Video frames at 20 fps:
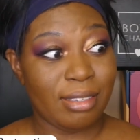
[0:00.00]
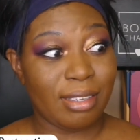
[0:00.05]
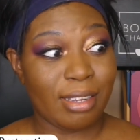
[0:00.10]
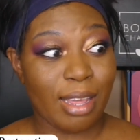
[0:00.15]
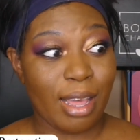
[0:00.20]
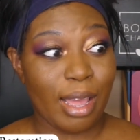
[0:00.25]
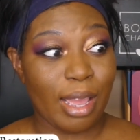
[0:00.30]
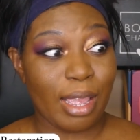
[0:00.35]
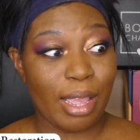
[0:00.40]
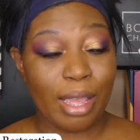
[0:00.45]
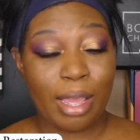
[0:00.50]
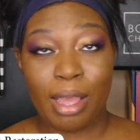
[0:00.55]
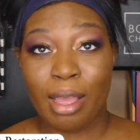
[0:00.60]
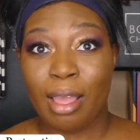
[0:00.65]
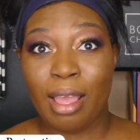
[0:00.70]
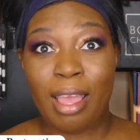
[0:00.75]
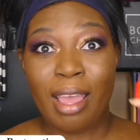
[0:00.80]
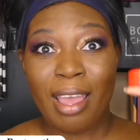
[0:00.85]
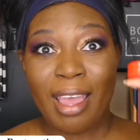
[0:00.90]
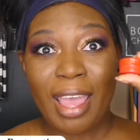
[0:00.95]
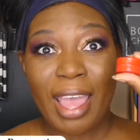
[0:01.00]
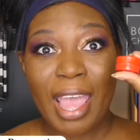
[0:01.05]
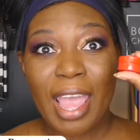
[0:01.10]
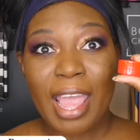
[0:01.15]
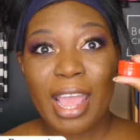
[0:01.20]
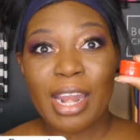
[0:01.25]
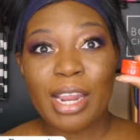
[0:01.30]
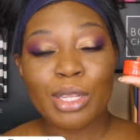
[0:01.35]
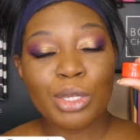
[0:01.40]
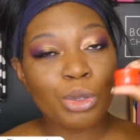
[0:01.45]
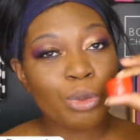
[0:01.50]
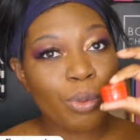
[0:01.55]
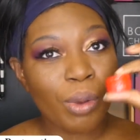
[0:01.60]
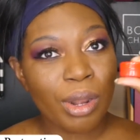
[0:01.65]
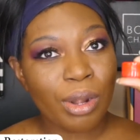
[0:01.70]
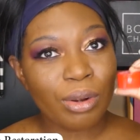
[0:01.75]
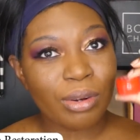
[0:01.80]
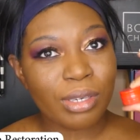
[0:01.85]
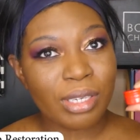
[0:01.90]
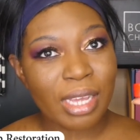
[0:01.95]
Like, and it's
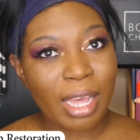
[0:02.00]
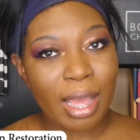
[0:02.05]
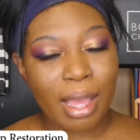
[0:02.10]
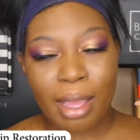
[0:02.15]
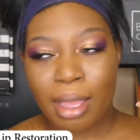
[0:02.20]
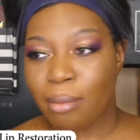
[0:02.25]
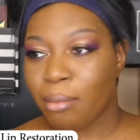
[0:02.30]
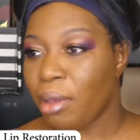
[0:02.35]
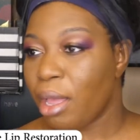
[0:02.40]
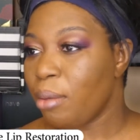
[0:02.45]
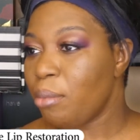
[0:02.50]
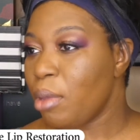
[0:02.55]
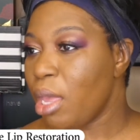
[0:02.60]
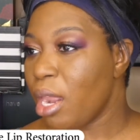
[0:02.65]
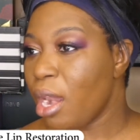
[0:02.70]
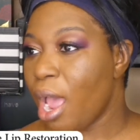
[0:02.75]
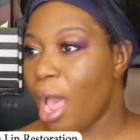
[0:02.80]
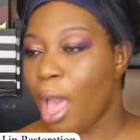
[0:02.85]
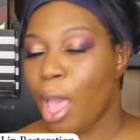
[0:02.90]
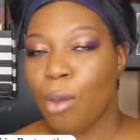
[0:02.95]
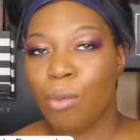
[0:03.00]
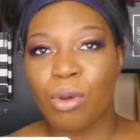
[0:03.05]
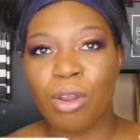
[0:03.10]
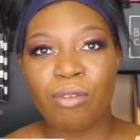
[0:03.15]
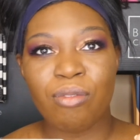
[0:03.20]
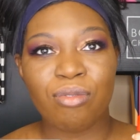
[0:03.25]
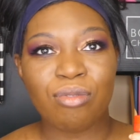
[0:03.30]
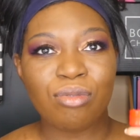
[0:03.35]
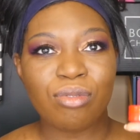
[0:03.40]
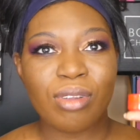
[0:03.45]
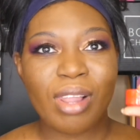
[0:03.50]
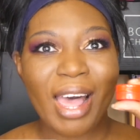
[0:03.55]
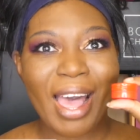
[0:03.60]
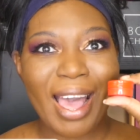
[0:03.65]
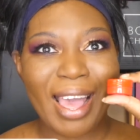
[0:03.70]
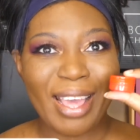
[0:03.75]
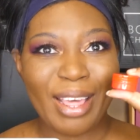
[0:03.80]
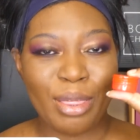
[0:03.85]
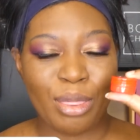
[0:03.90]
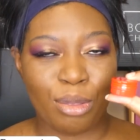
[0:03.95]
winter time. I mean, I would
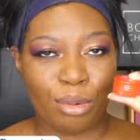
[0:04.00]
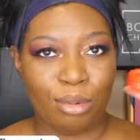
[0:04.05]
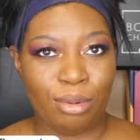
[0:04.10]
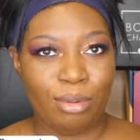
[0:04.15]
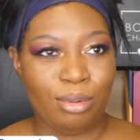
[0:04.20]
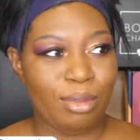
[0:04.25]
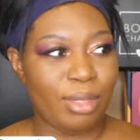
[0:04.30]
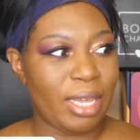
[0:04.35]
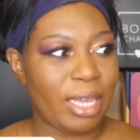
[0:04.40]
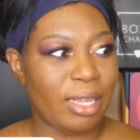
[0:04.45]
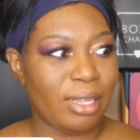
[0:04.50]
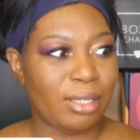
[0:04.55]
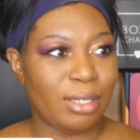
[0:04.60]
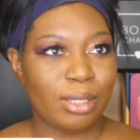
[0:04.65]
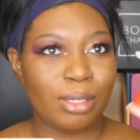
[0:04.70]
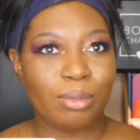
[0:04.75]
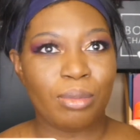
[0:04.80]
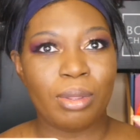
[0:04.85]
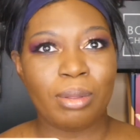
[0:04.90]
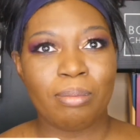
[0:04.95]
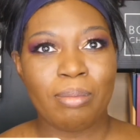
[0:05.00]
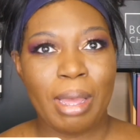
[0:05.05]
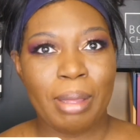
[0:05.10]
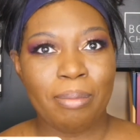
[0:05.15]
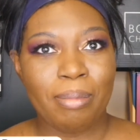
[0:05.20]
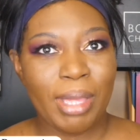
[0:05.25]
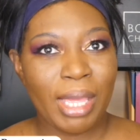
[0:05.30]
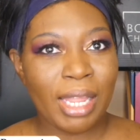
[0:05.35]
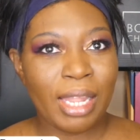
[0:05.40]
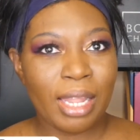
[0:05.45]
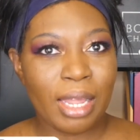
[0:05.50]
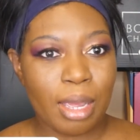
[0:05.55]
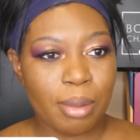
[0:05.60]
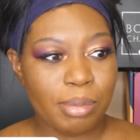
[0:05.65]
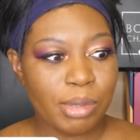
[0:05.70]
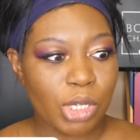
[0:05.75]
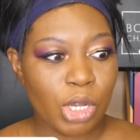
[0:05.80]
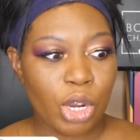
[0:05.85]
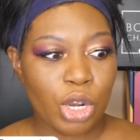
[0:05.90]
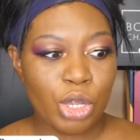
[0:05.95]
fly through this with my big
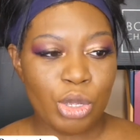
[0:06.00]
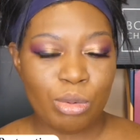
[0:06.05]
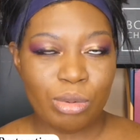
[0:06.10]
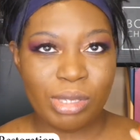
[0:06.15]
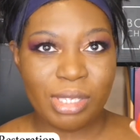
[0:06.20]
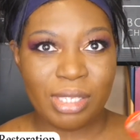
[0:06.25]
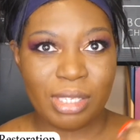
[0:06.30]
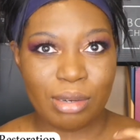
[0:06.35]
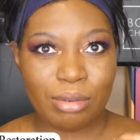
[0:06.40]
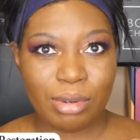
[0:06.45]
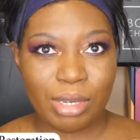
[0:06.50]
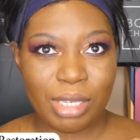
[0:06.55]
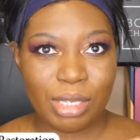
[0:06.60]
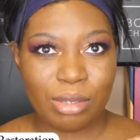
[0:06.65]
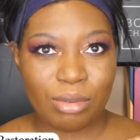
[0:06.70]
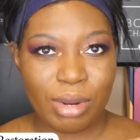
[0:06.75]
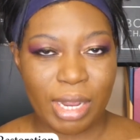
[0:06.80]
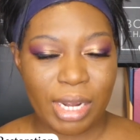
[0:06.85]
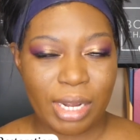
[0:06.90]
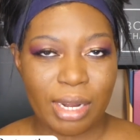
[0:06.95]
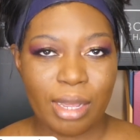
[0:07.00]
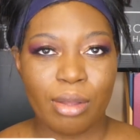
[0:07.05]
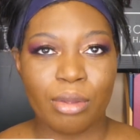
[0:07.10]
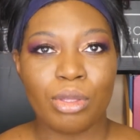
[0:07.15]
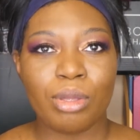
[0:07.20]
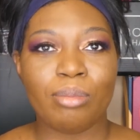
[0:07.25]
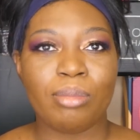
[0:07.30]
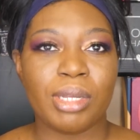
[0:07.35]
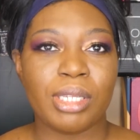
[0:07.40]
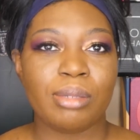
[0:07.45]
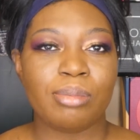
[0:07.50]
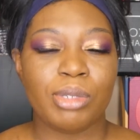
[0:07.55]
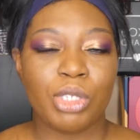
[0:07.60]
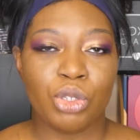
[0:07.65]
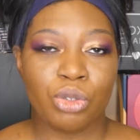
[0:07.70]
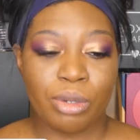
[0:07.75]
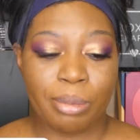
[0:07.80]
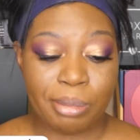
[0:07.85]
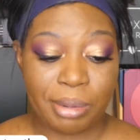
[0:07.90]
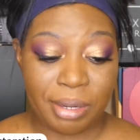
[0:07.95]
lips. Are you serious right now? You must be
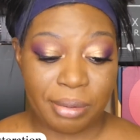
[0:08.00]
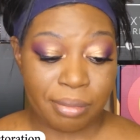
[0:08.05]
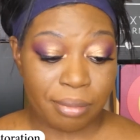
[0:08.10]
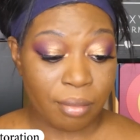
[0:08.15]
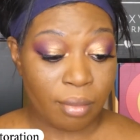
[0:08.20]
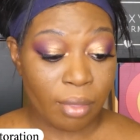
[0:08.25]
tripping.